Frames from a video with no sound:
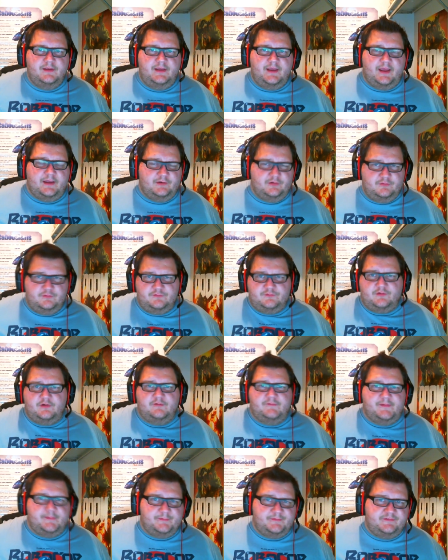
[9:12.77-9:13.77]
And you
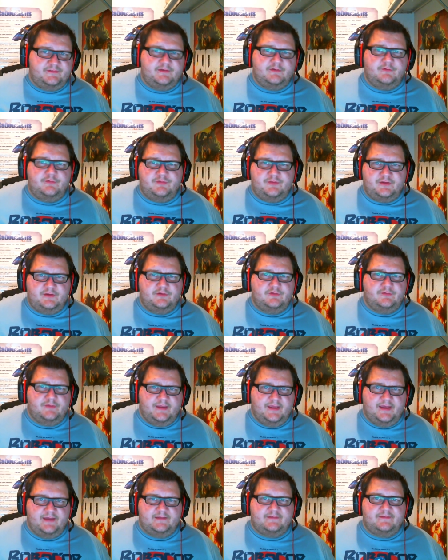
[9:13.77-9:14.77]
deserve every single thing you
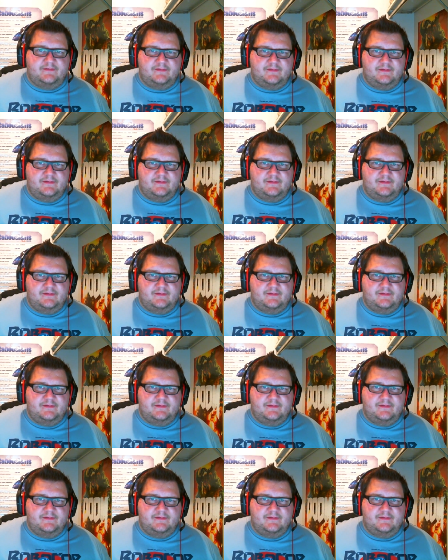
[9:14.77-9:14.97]
get.